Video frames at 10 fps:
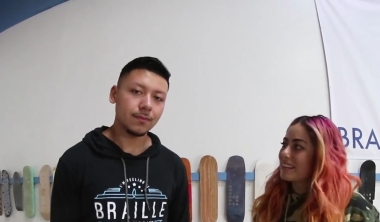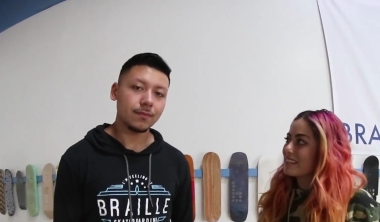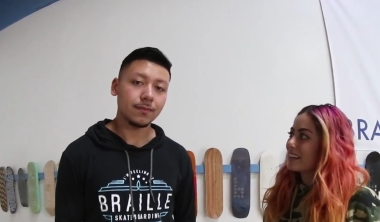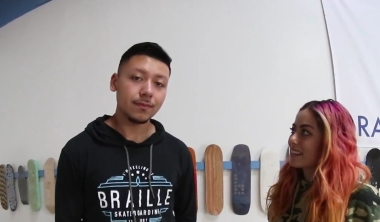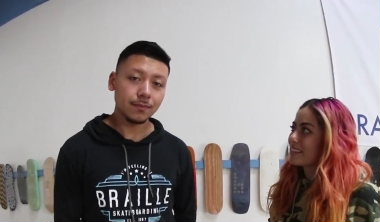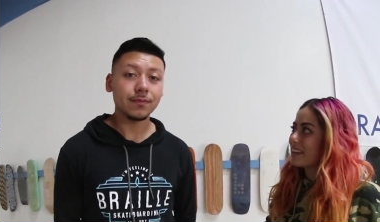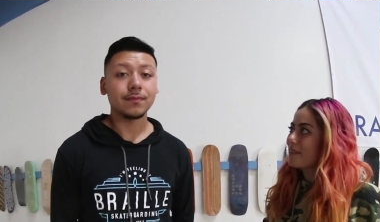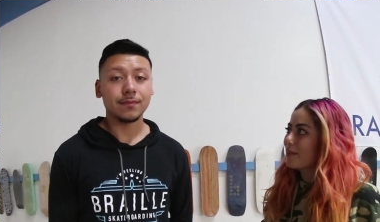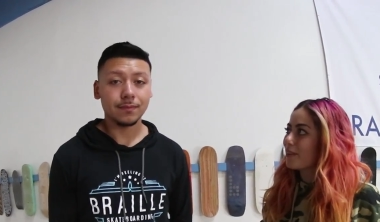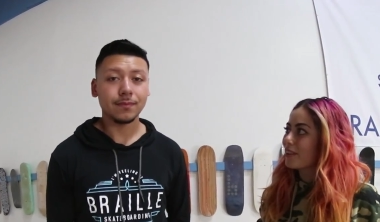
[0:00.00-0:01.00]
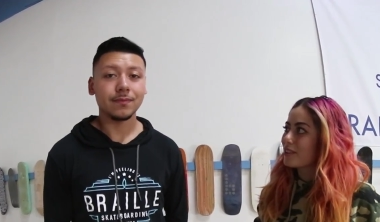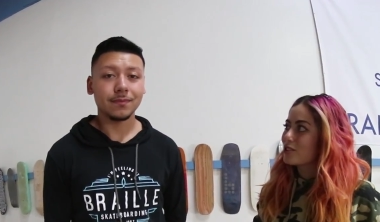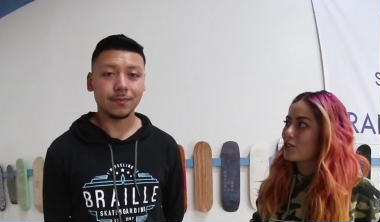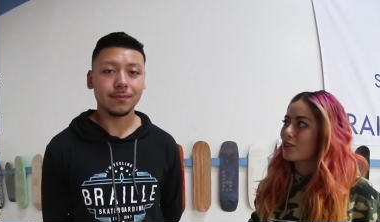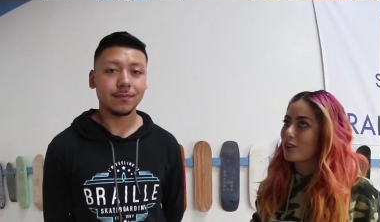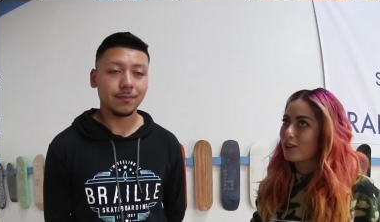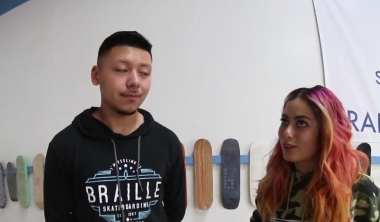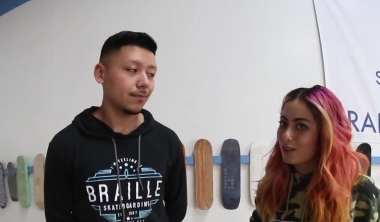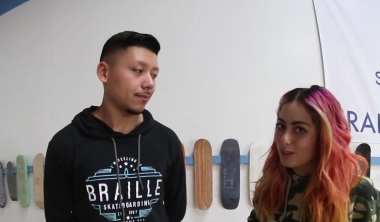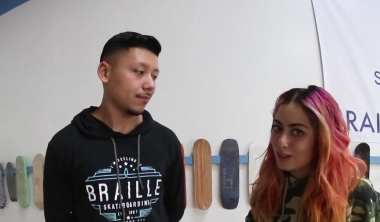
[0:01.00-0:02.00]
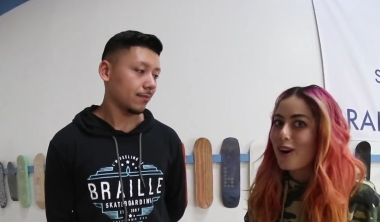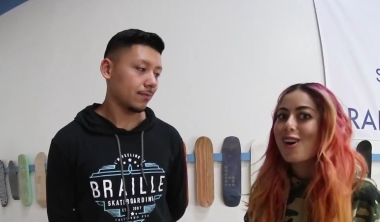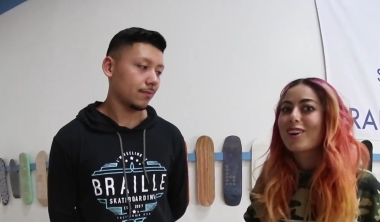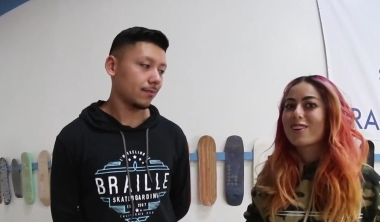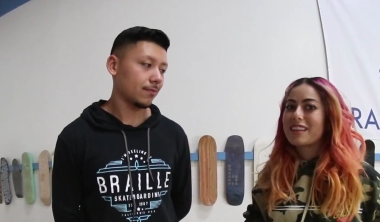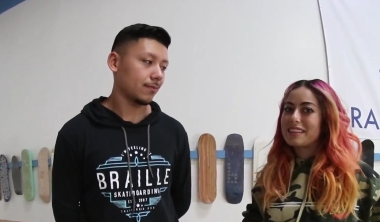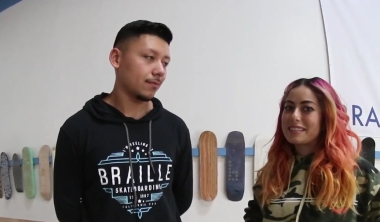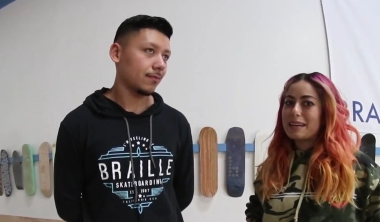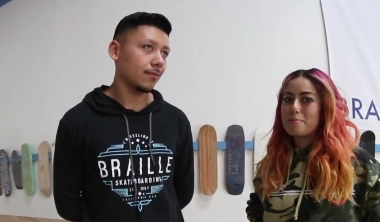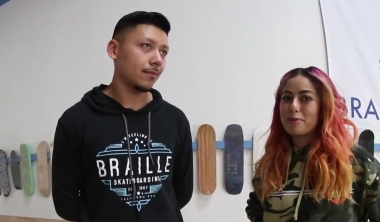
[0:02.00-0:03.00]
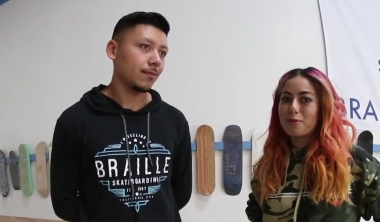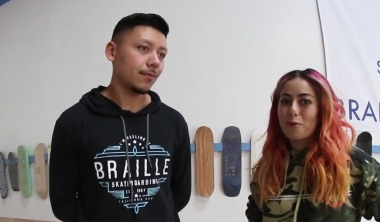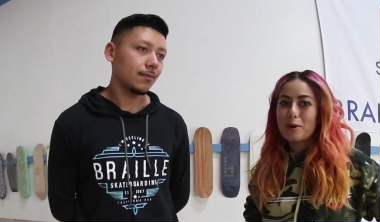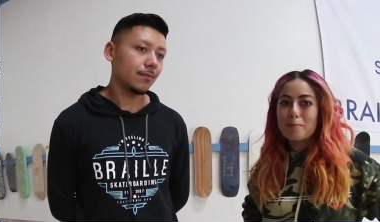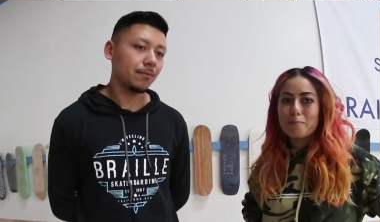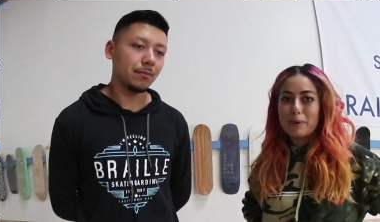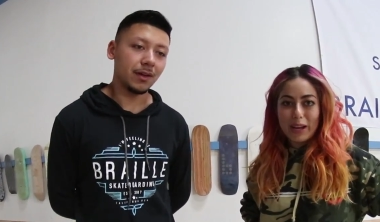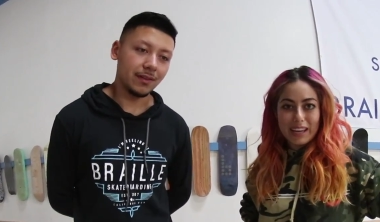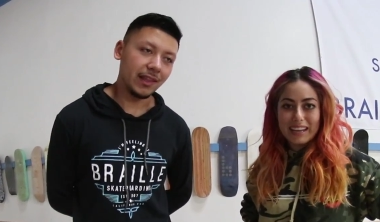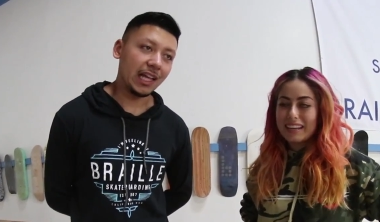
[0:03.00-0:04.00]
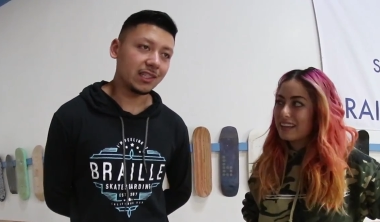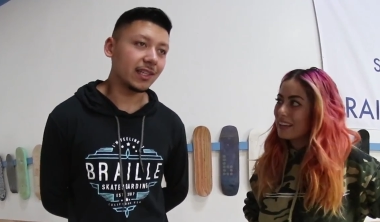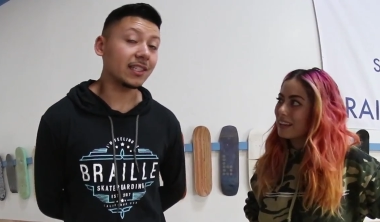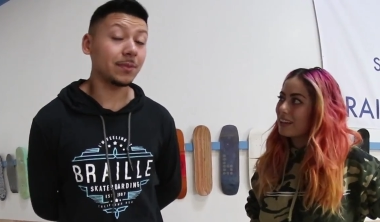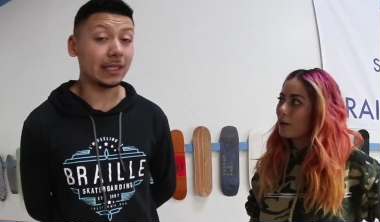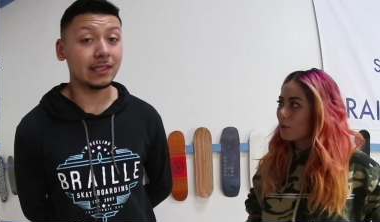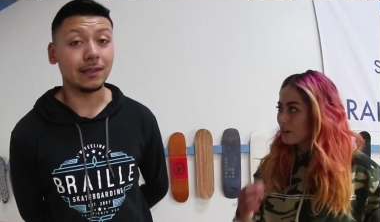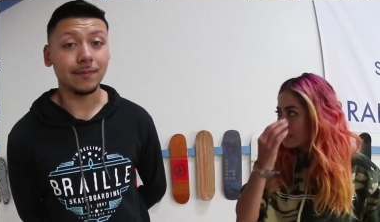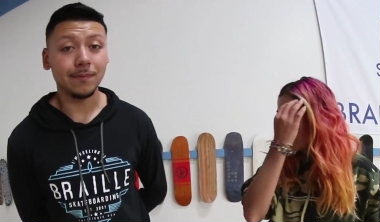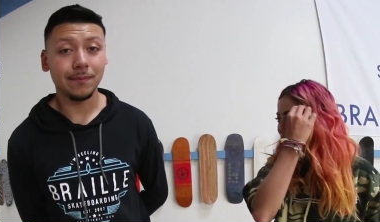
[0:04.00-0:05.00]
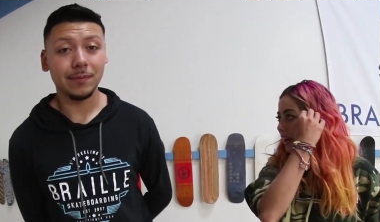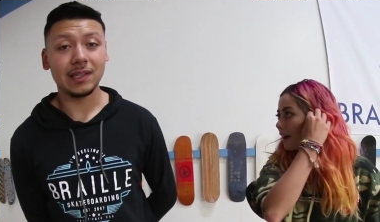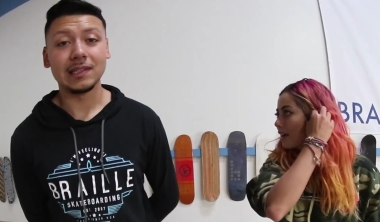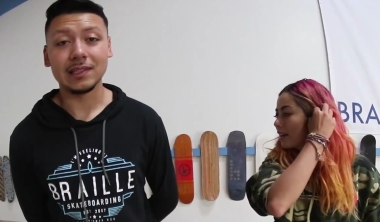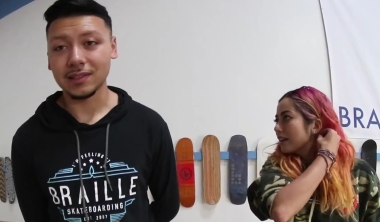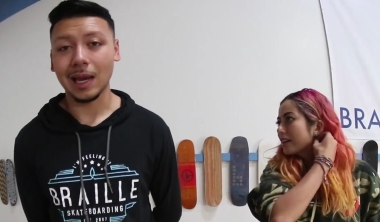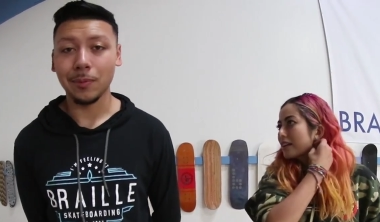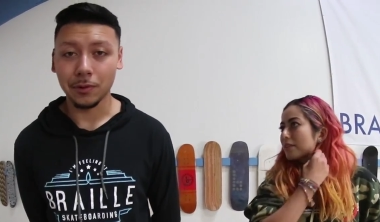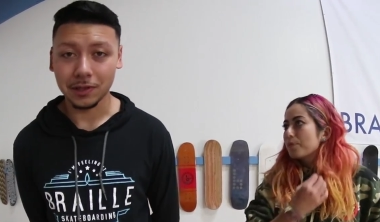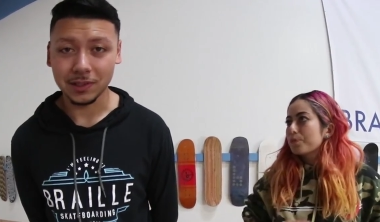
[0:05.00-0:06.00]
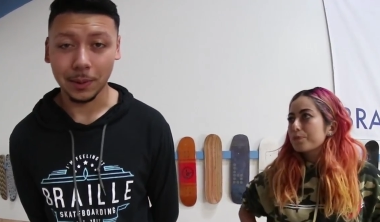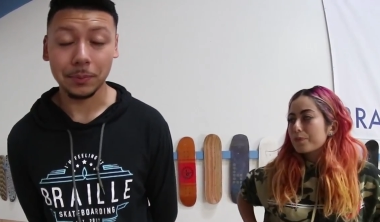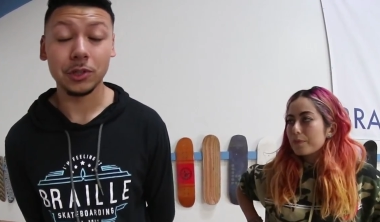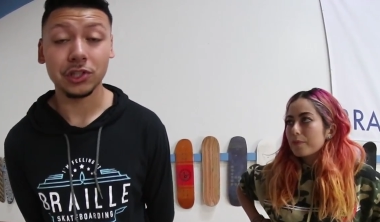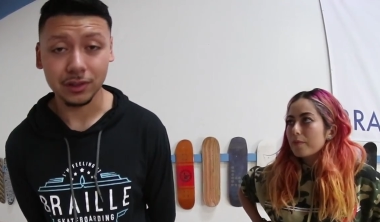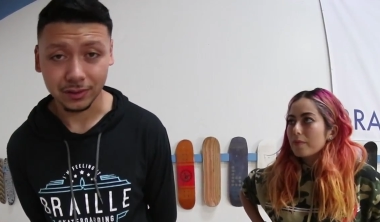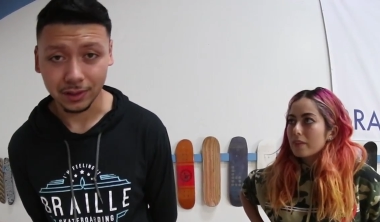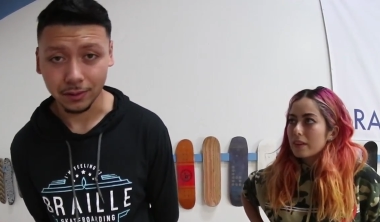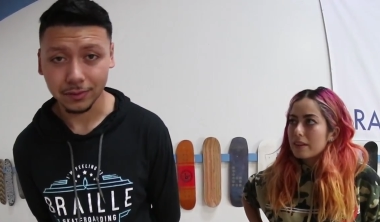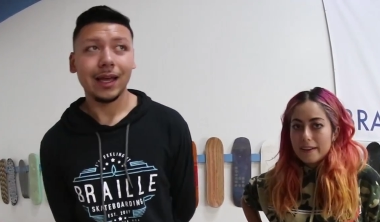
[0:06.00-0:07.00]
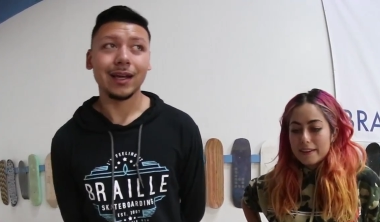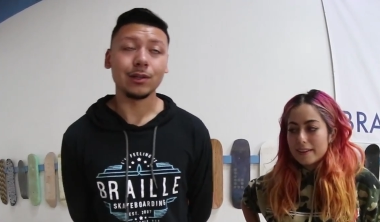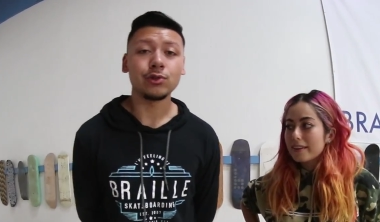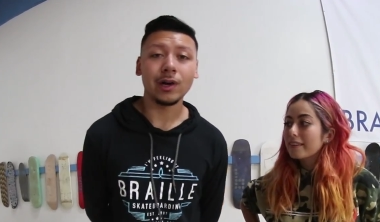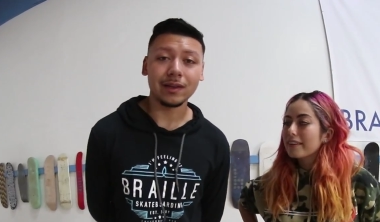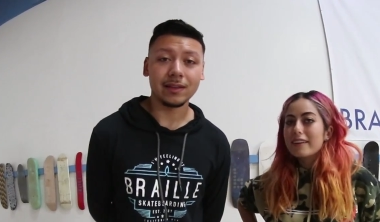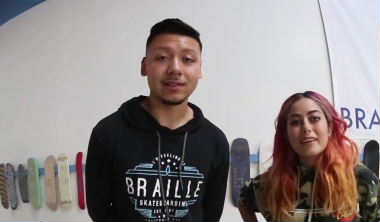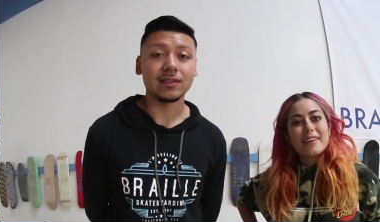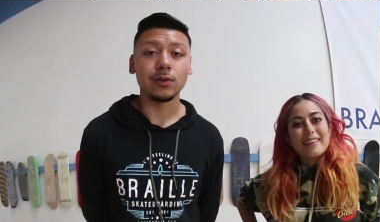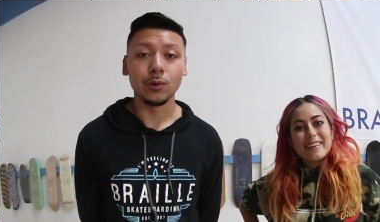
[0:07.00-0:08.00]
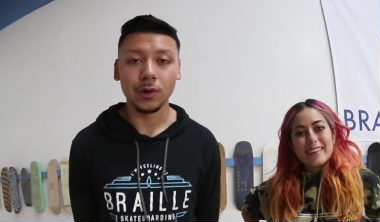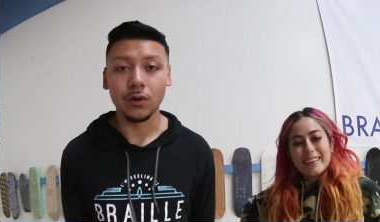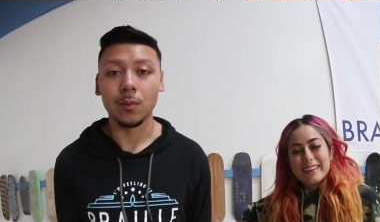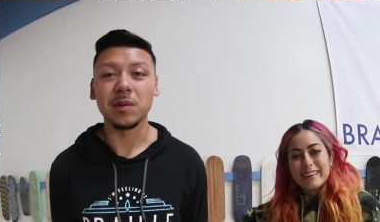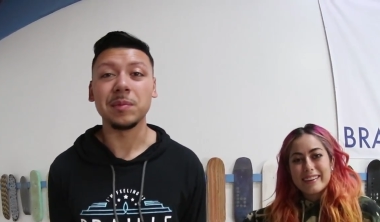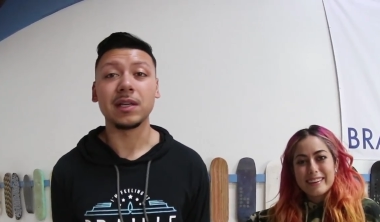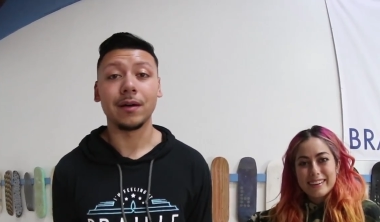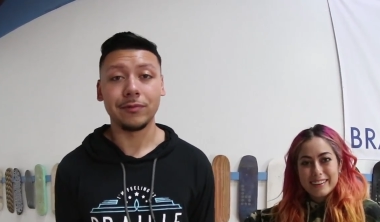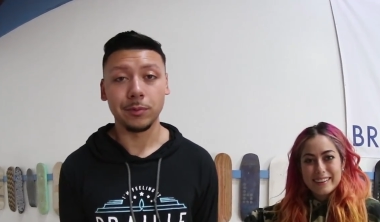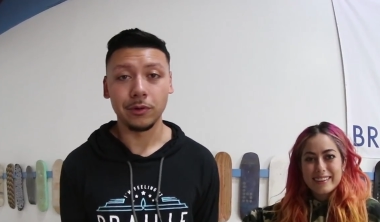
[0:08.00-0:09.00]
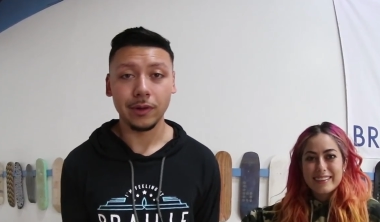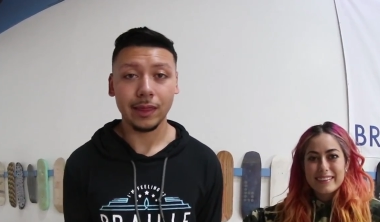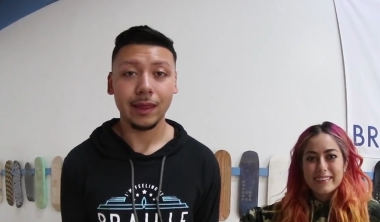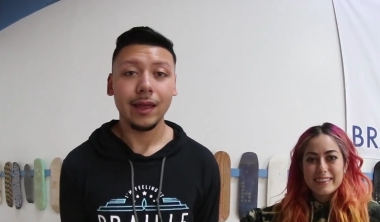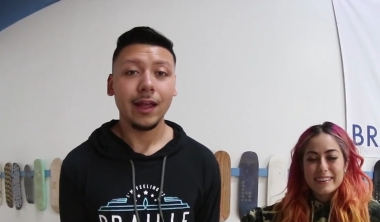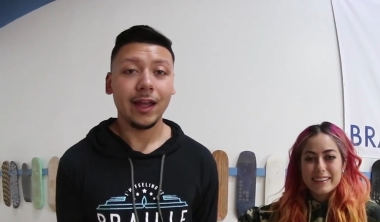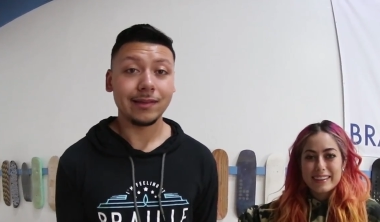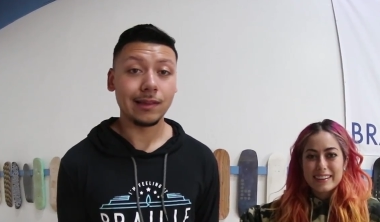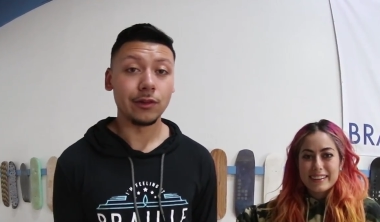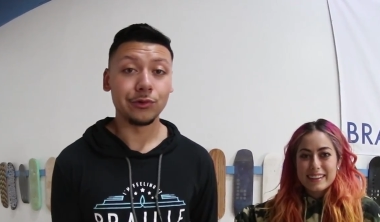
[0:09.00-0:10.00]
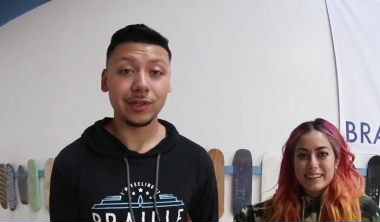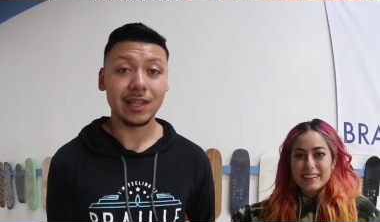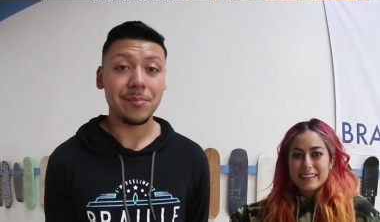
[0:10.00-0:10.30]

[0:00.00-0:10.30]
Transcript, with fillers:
Speaker 1: this next level took longer than the step before, but, but that's expected out, yeah.
Speaker 2: because skateboarding is about pushing yourself and trying things that you wouldn't normally be comfortable with and then learning